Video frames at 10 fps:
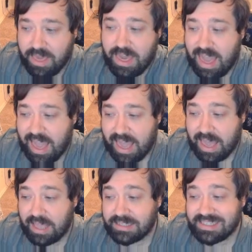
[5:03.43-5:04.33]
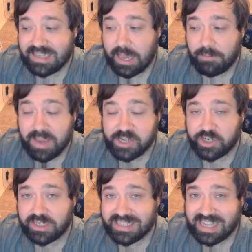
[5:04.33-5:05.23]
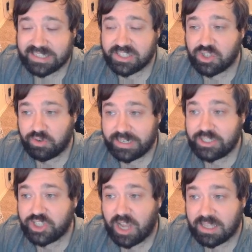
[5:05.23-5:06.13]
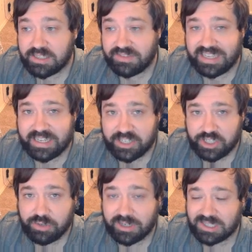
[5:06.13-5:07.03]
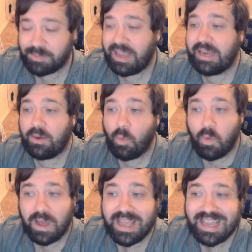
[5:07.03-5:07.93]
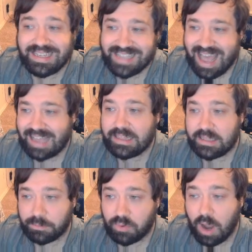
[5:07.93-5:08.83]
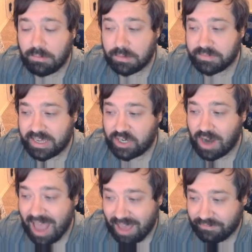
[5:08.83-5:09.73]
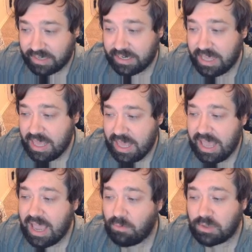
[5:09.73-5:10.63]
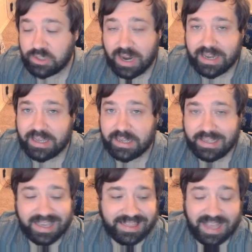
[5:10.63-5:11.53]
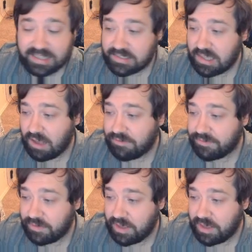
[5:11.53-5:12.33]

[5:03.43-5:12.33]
and make sure to send screenshots of the issue explaining what exactly the problem that you're having, and we'll try to get that stuff